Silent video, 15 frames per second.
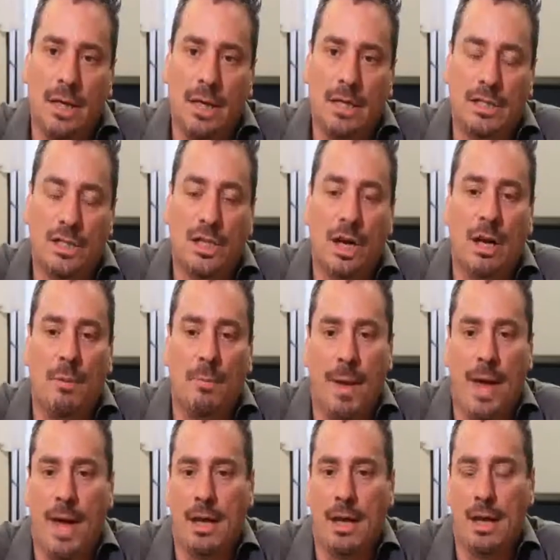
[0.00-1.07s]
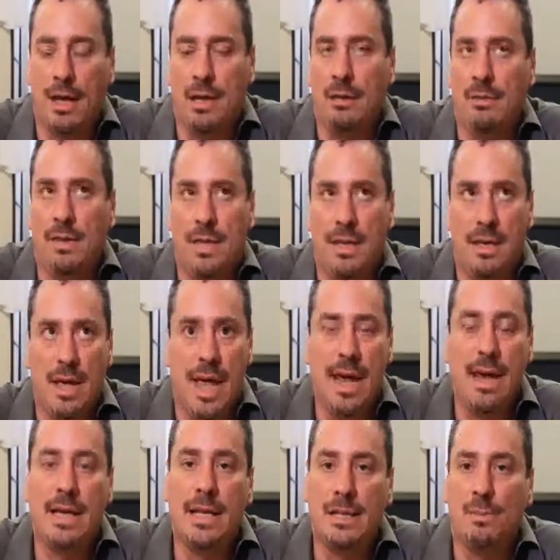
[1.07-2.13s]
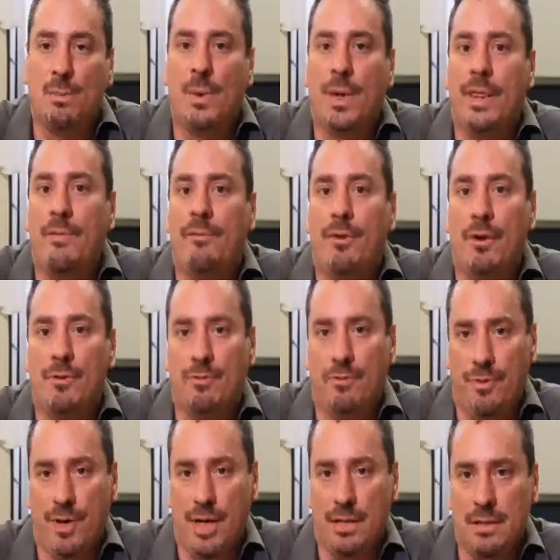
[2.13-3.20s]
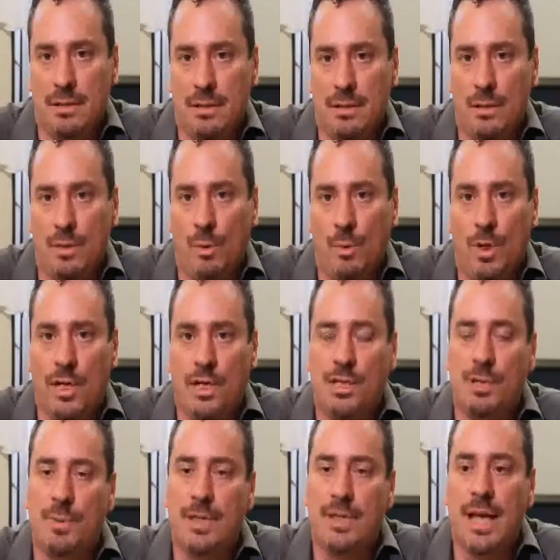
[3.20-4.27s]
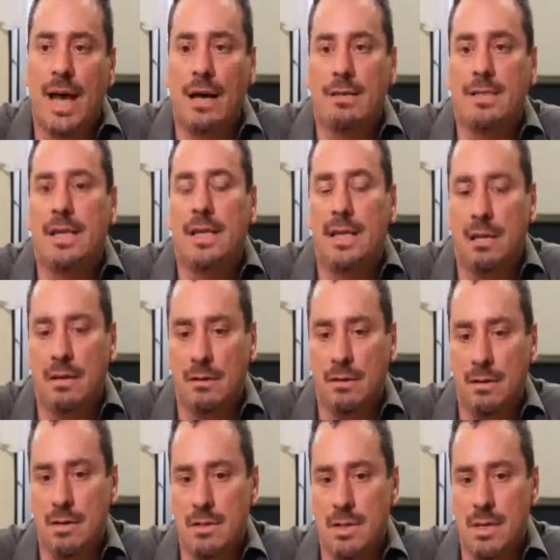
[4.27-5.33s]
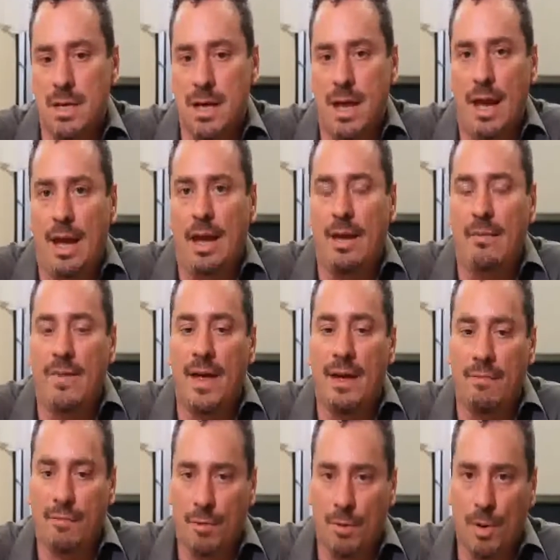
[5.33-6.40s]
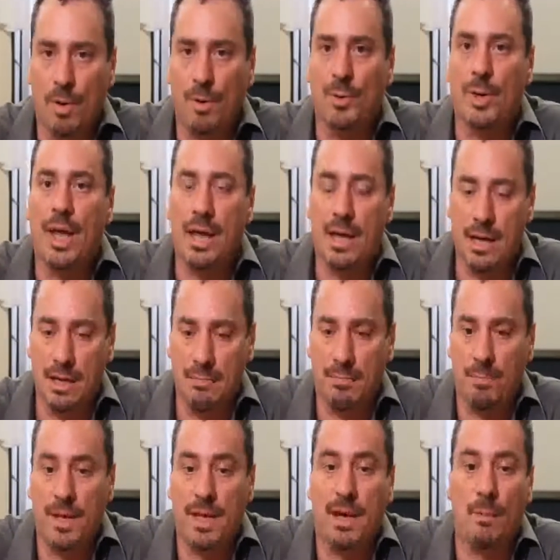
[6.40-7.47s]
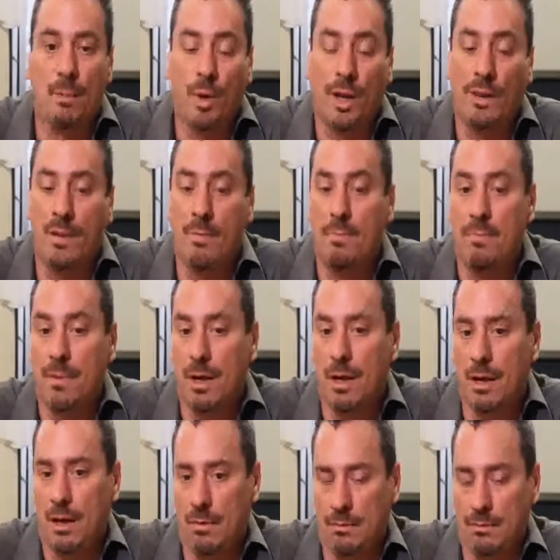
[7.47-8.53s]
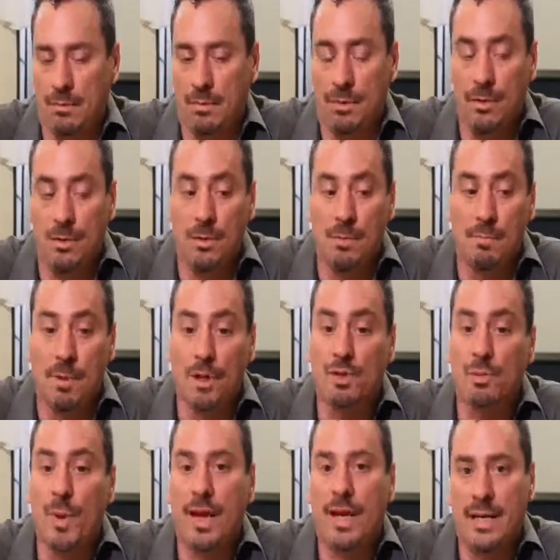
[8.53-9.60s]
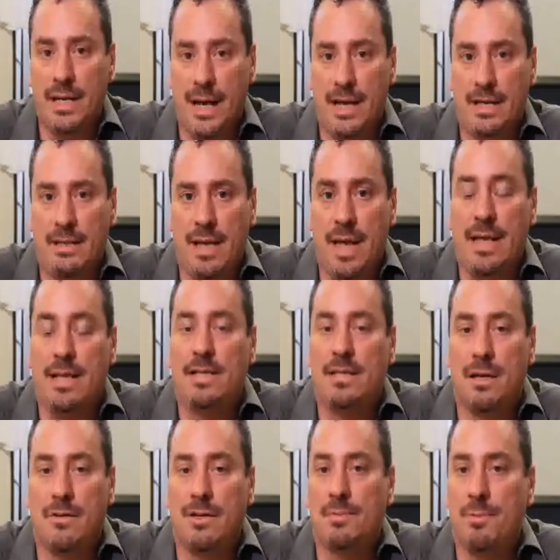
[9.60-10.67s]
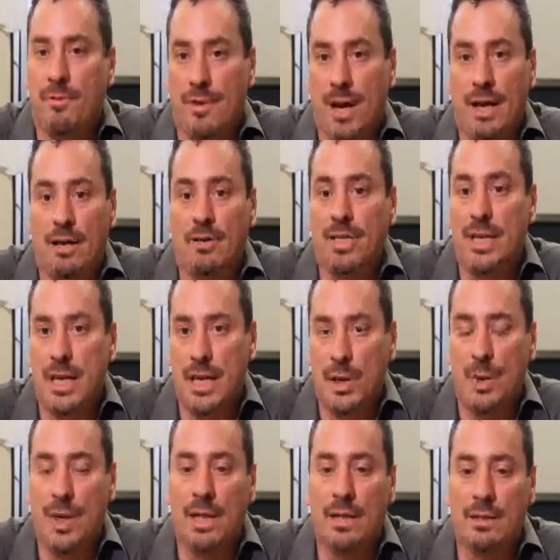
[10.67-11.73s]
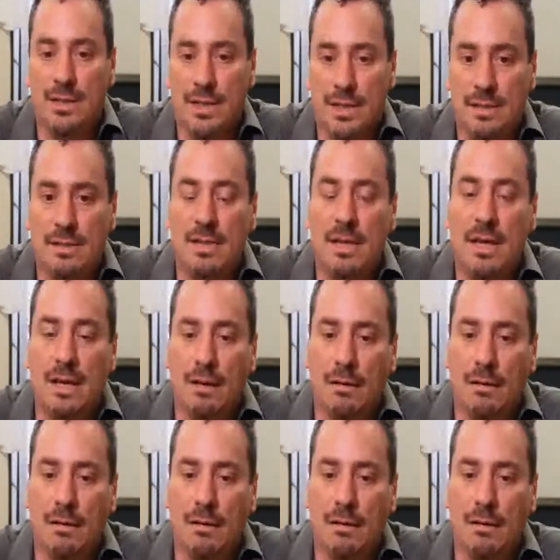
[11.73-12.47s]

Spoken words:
it started back in the 80s with Food and Friends, which was housed here, and they have grown and become one of the most recognized AIDS service providers here in DC.